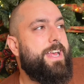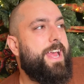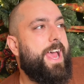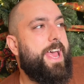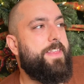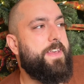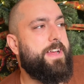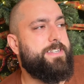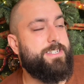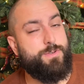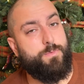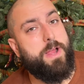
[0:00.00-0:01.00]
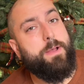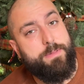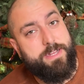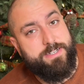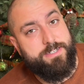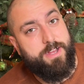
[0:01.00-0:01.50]
And then just
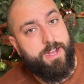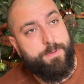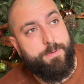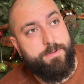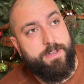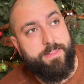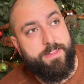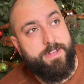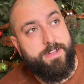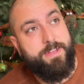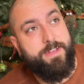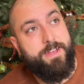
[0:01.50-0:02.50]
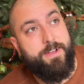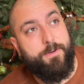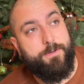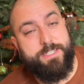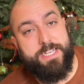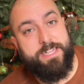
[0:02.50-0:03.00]
rambling to talk about nothing
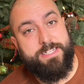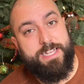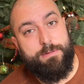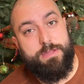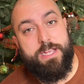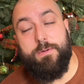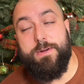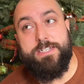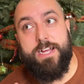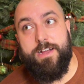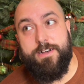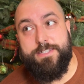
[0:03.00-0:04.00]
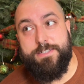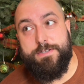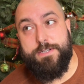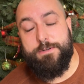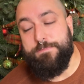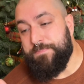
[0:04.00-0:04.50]
or saying the same thing, which I also
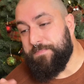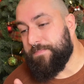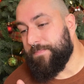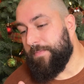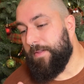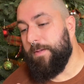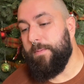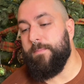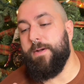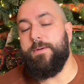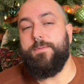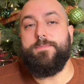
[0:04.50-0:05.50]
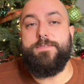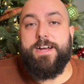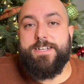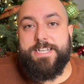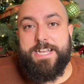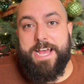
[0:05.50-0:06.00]
do. But
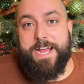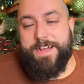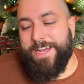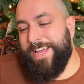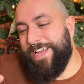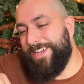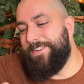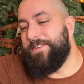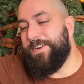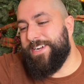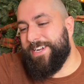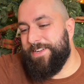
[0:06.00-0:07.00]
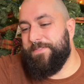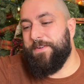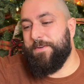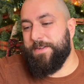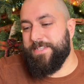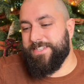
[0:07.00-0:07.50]
not today. We're going to
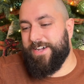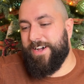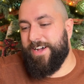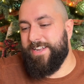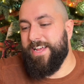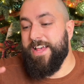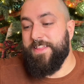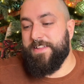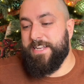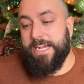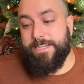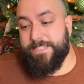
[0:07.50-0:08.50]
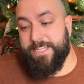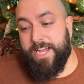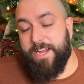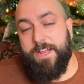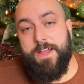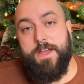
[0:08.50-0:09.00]
focus on the next
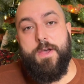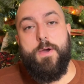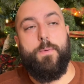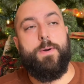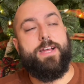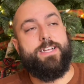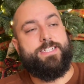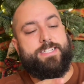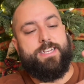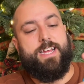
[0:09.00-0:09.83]
thing, which